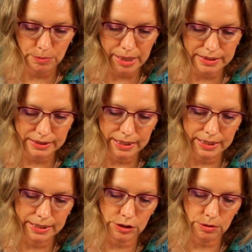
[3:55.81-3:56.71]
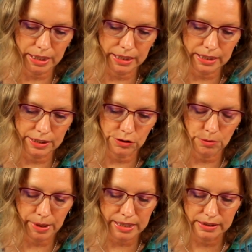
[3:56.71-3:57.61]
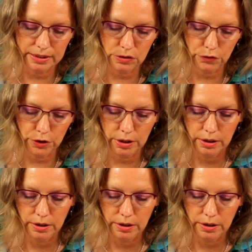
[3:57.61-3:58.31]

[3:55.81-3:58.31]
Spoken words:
baskets, you're making Easter baskets for,